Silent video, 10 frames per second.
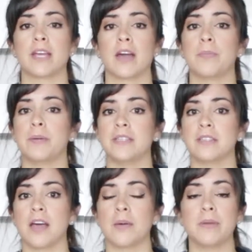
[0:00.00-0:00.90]
a
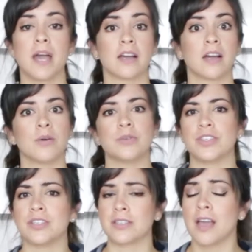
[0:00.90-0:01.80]
pizza bianca, which
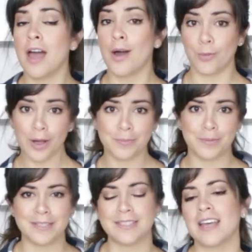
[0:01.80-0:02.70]
is a white
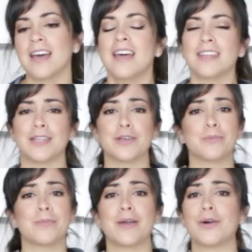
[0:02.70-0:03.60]
pizza, then you
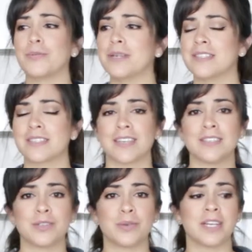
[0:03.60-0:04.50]
by all means
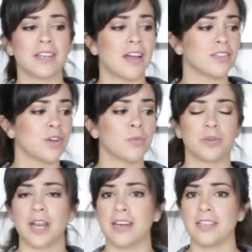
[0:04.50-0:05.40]
can do it. Don't
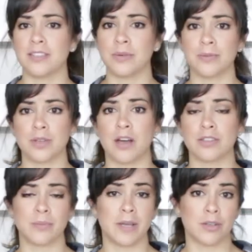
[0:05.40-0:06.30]
put any
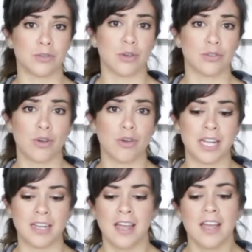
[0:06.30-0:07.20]
tomato sauce on
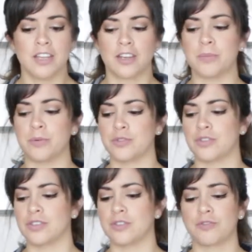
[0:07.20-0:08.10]
it. You can put
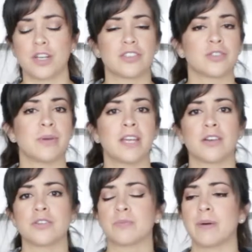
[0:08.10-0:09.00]
just fresh
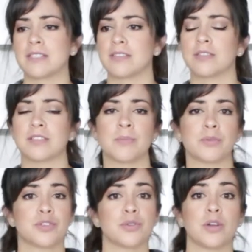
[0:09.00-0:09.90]
tomatoes, basil, some
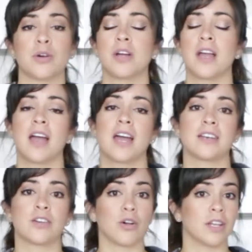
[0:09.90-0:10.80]
prosciutto,
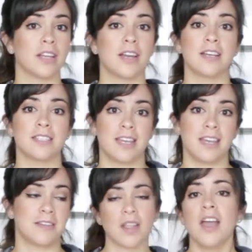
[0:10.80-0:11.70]
and call it a
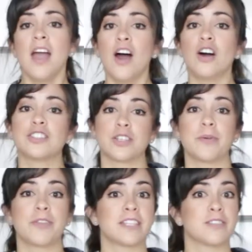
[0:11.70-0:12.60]
day. On top
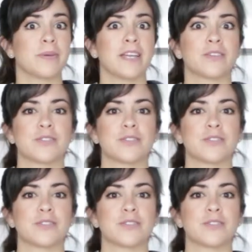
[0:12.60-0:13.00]
of that tomato